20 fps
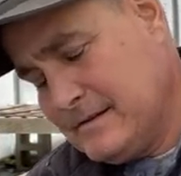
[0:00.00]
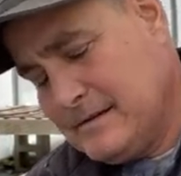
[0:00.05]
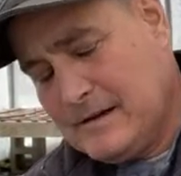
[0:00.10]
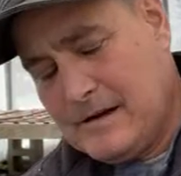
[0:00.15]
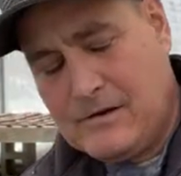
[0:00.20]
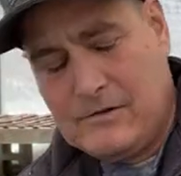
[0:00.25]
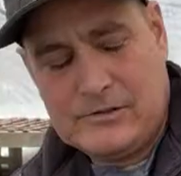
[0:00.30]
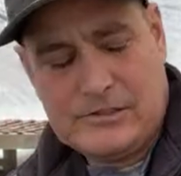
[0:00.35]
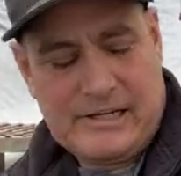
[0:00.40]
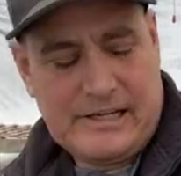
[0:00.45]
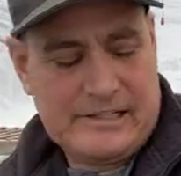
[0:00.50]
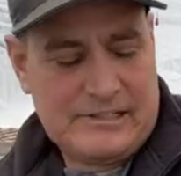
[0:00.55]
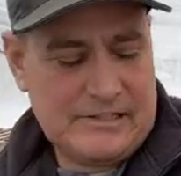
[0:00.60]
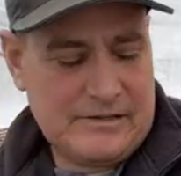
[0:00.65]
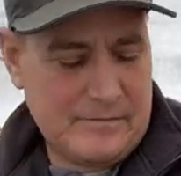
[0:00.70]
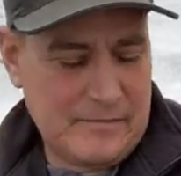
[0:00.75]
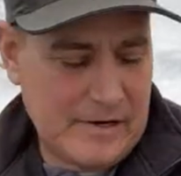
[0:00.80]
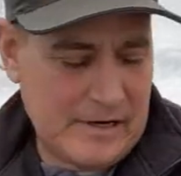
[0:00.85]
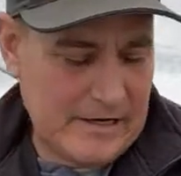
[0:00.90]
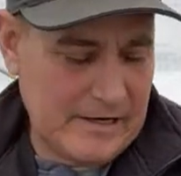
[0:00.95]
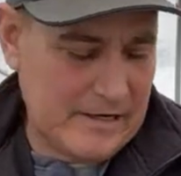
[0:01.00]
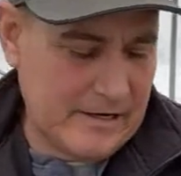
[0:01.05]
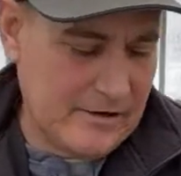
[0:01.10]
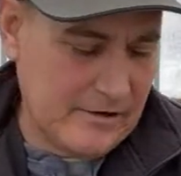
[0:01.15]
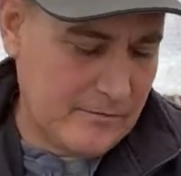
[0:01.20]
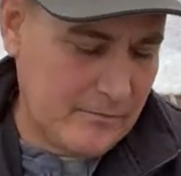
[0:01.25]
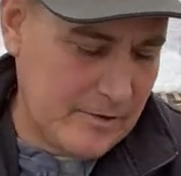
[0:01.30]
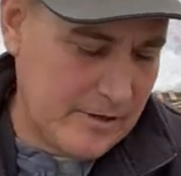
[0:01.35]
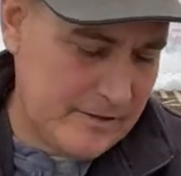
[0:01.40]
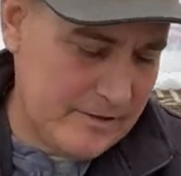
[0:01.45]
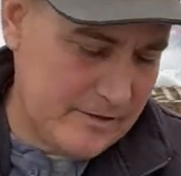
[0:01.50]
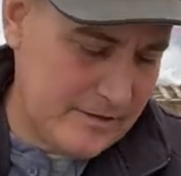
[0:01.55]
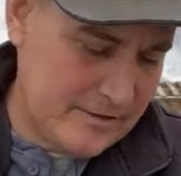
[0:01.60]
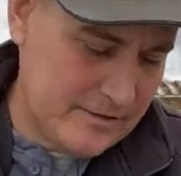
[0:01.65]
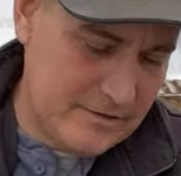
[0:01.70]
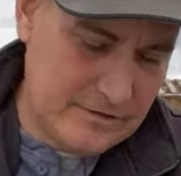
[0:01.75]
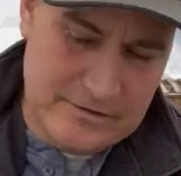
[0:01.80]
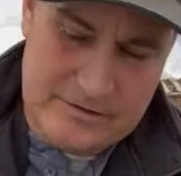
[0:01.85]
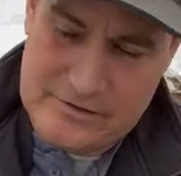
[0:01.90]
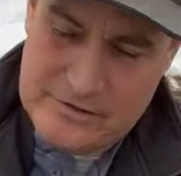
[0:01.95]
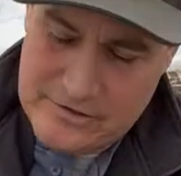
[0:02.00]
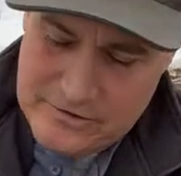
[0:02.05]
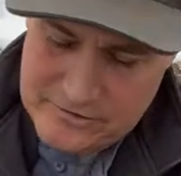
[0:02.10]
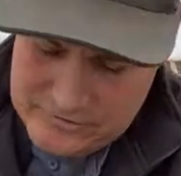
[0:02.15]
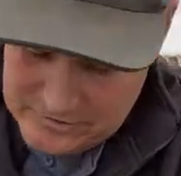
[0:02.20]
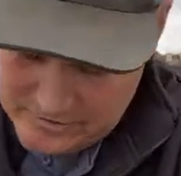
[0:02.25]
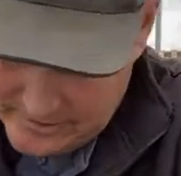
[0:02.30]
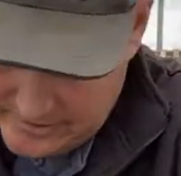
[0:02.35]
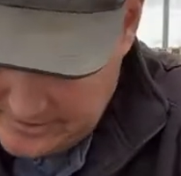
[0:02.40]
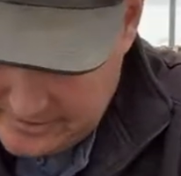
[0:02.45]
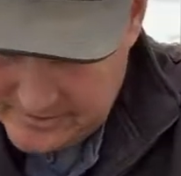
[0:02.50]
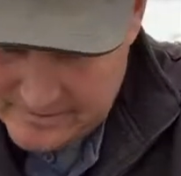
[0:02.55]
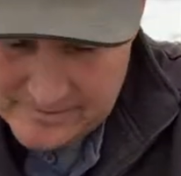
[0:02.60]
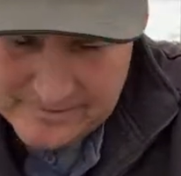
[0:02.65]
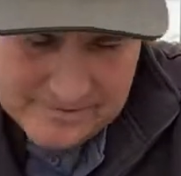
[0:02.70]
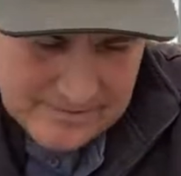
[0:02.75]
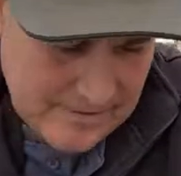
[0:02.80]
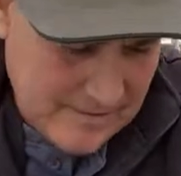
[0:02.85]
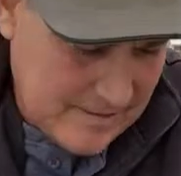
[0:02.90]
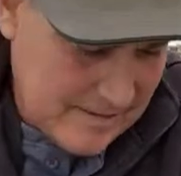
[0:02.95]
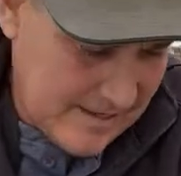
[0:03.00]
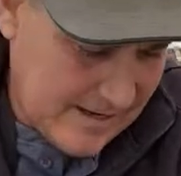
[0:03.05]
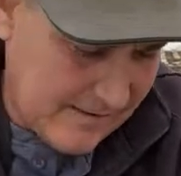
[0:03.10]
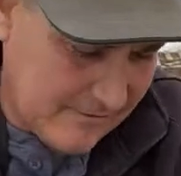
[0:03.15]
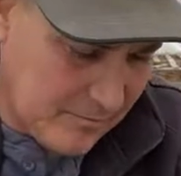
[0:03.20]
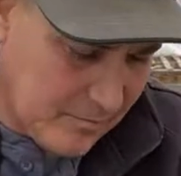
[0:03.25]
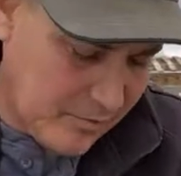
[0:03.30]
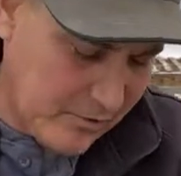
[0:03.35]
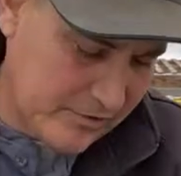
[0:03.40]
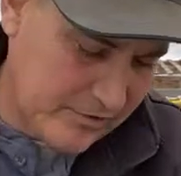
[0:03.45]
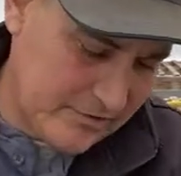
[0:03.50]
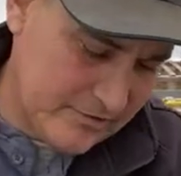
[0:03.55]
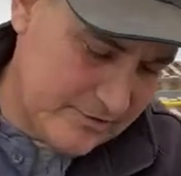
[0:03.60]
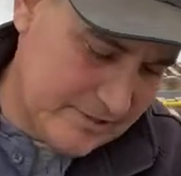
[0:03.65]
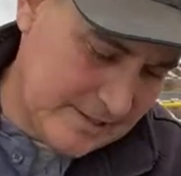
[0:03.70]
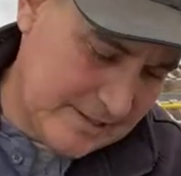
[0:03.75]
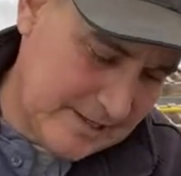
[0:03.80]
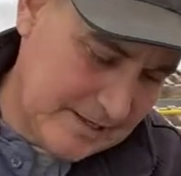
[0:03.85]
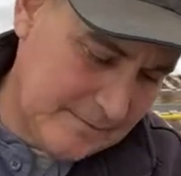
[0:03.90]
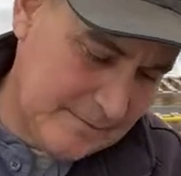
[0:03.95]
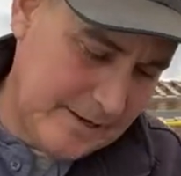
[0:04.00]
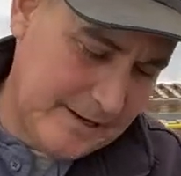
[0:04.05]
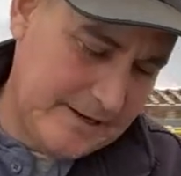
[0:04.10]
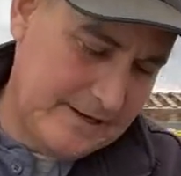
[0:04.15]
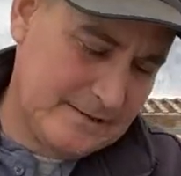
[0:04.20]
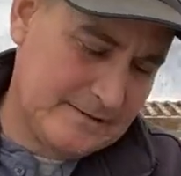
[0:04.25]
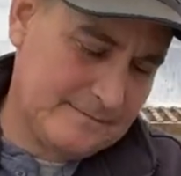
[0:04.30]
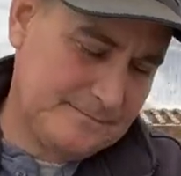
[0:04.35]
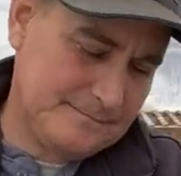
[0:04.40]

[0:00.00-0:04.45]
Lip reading: Always had somebody in there with you, and you could usually have a pretty good time at it.